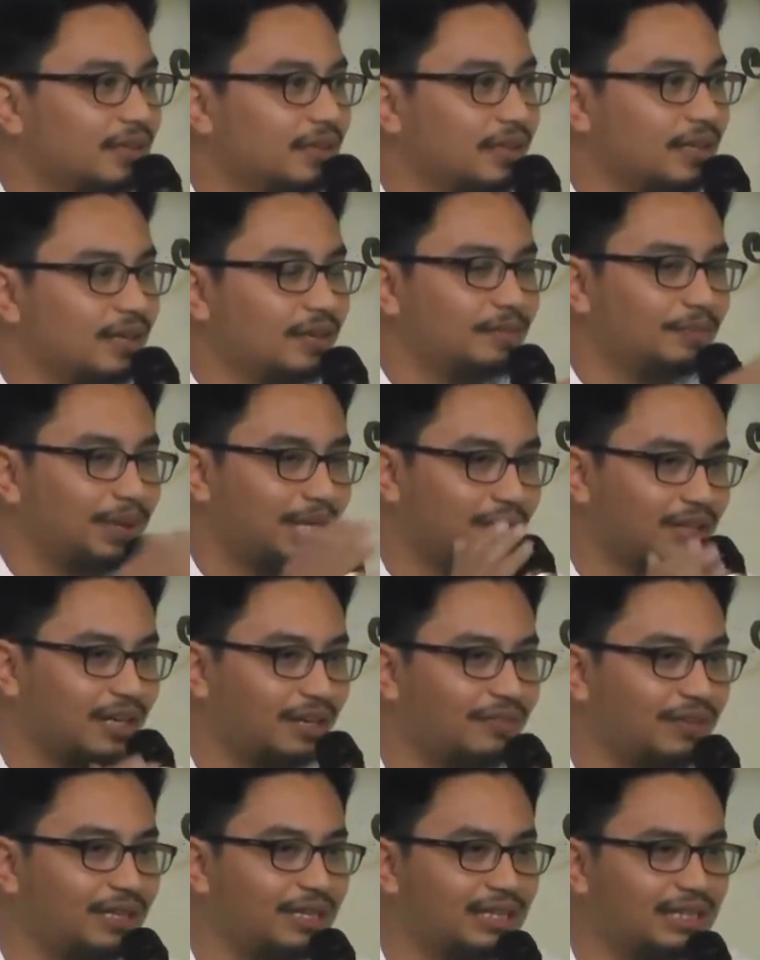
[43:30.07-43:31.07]
Yes,
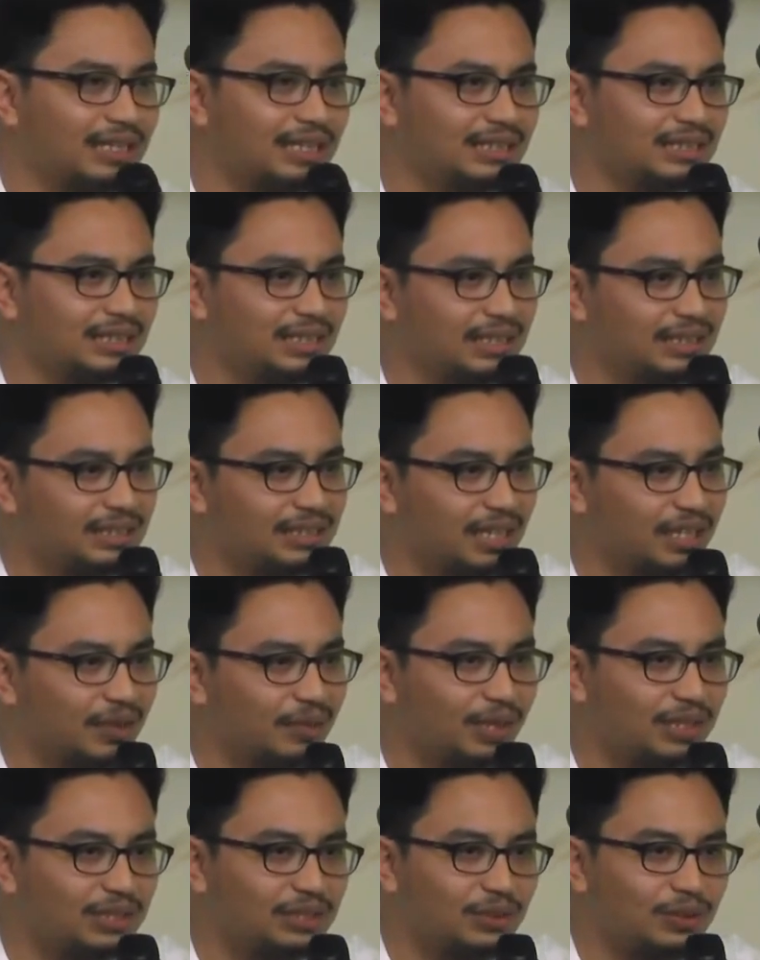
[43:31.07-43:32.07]
biographical dictionaries,
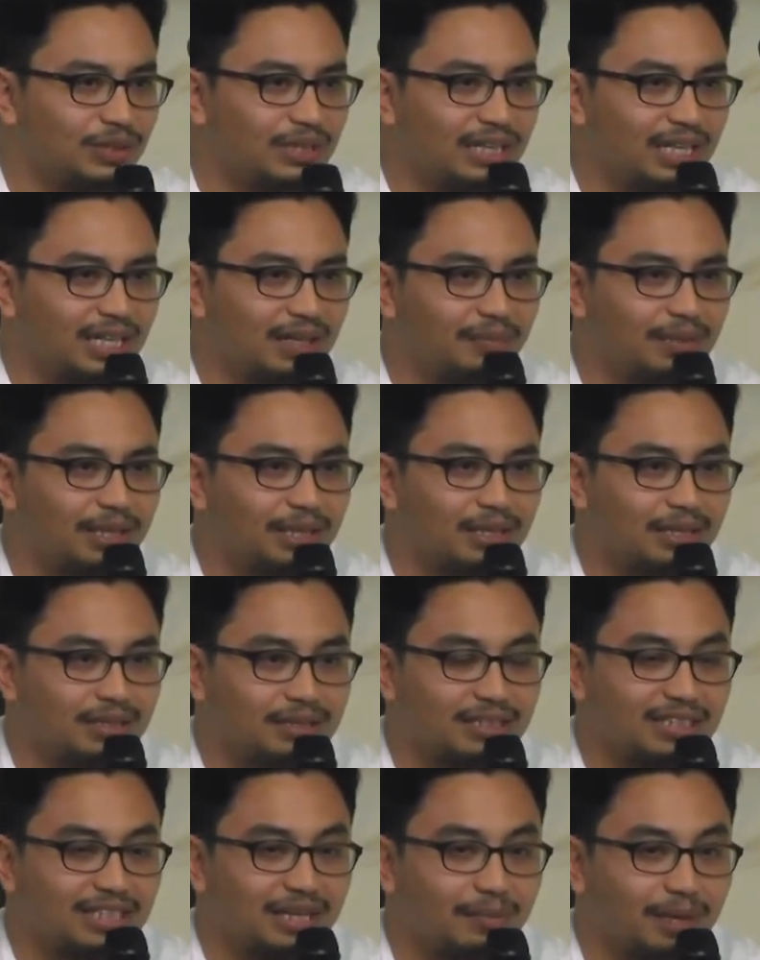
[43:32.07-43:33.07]
otherwise known in Arabic as
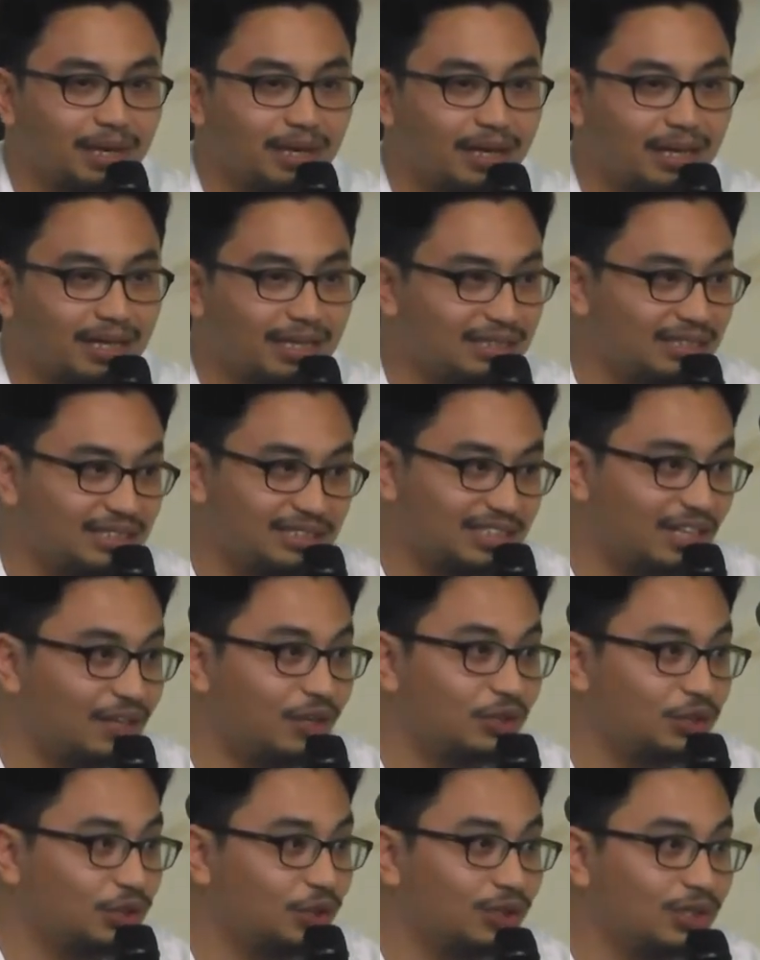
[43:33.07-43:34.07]
the tabaqat. It's
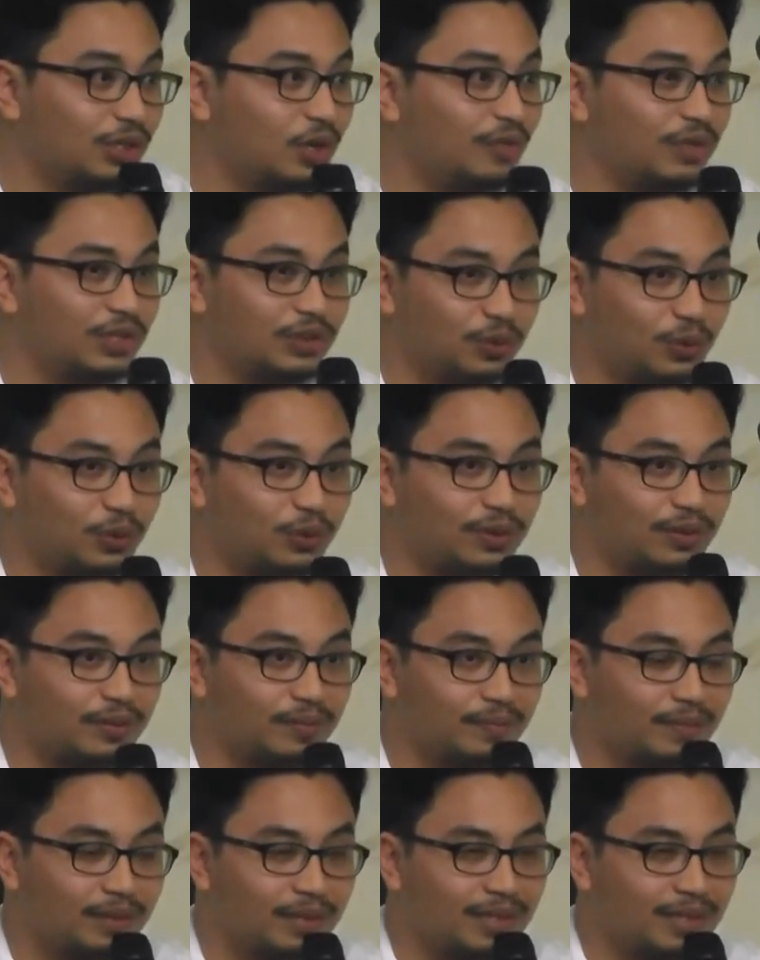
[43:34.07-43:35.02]
a genre of its own.